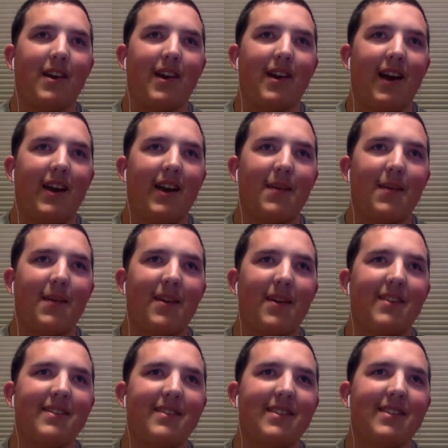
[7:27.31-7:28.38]
And I
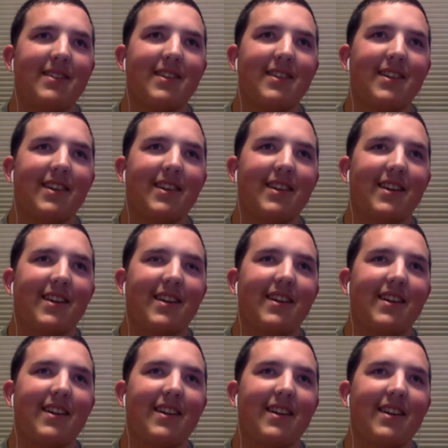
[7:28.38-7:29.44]
mean,
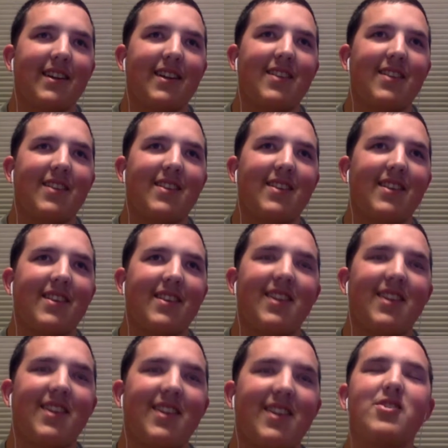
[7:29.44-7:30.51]
it's
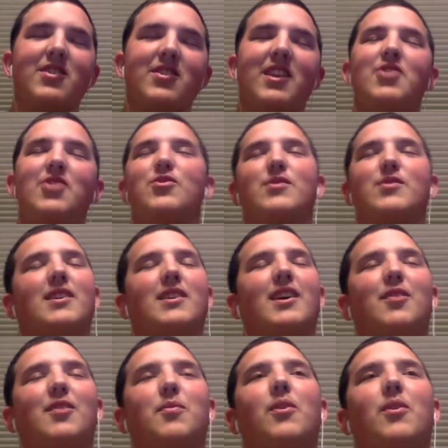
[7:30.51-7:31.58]
such an interesting
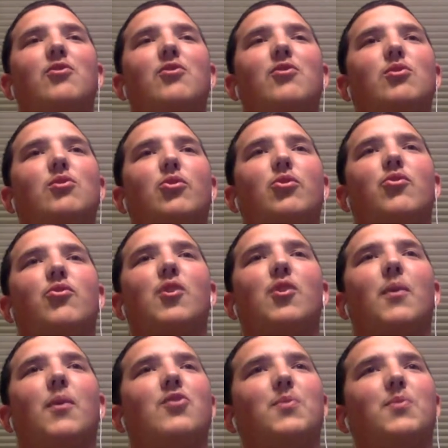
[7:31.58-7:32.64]
experience. You learn so
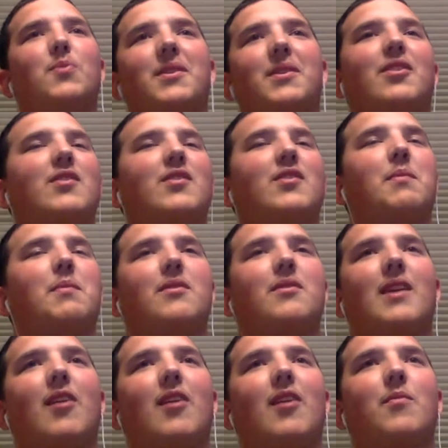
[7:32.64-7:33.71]
much from it. There's ups and
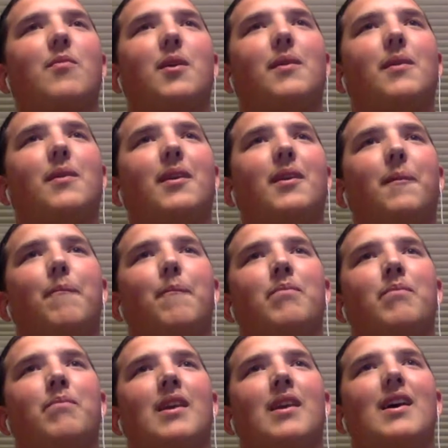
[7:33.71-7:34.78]
downs, but I mean,
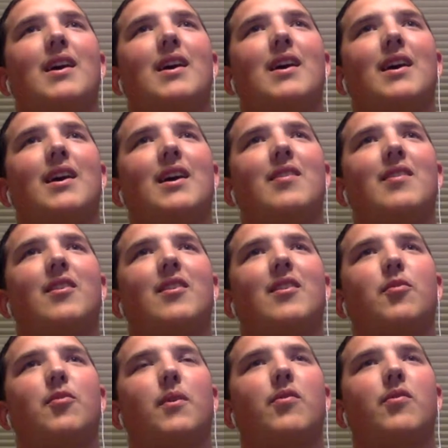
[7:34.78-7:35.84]
it's an
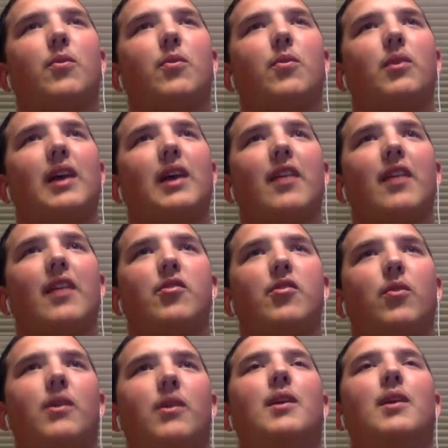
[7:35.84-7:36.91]
experience that really has a
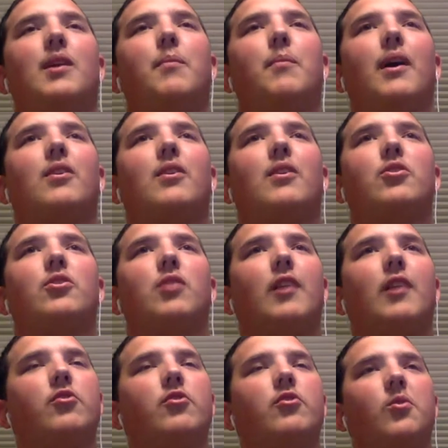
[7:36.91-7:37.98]
great impact on your life.
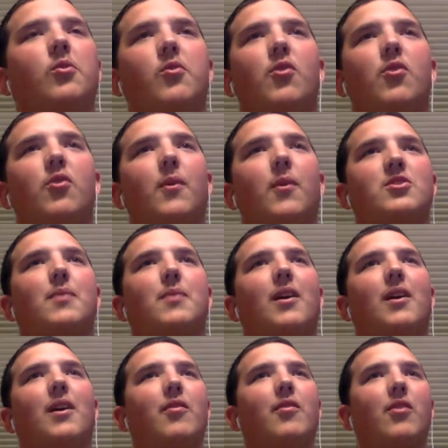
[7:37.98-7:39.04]
You learn so much about
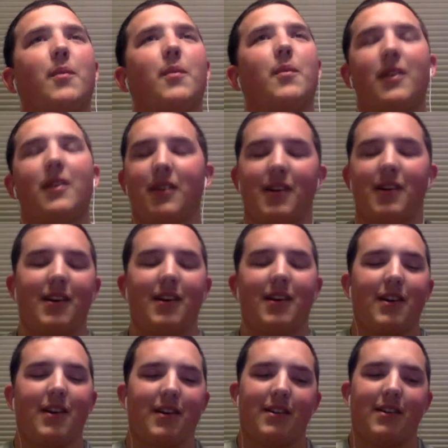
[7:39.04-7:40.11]
it. So I mean,
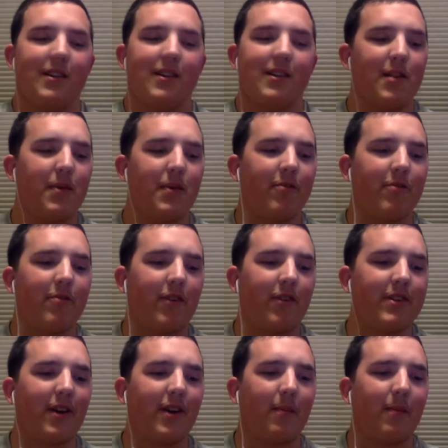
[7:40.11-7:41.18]
it's been a fun
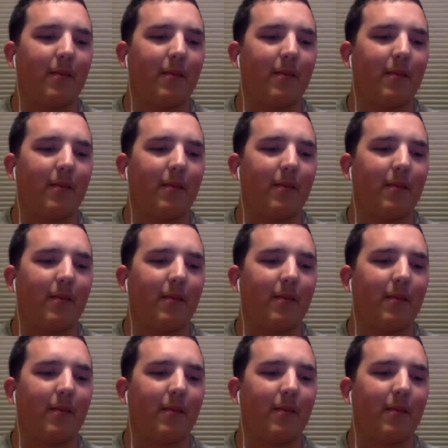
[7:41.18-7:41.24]
time.